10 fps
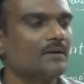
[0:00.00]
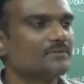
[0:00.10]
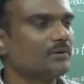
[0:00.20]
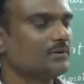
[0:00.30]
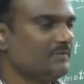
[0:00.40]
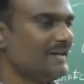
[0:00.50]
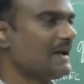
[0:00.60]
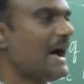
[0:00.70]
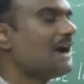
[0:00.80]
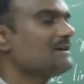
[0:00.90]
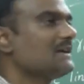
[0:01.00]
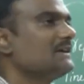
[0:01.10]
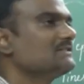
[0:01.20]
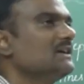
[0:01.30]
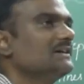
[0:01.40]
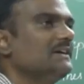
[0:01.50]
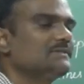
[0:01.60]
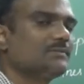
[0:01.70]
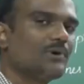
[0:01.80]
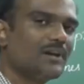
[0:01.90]
So where artist
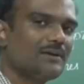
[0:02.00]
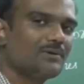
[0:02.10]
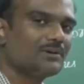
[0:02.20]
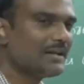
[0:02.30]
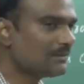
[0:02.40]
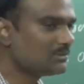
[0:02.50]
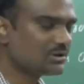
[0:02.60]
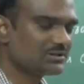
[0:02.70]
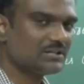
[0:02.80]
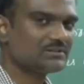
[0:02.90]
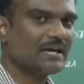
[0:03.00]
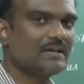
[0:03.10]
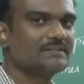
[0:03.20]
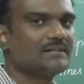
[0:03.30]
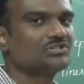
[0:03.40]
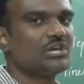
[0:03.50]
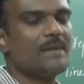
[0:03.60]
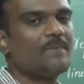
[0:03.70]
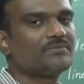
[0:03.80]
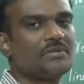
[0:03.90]
is worried only about the size and
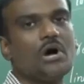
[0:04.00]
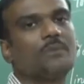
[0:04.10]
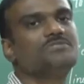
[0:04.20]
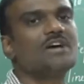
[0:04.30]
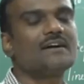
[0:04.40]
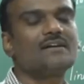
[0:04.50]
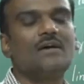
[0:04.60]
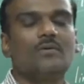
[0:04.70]
shape of the object,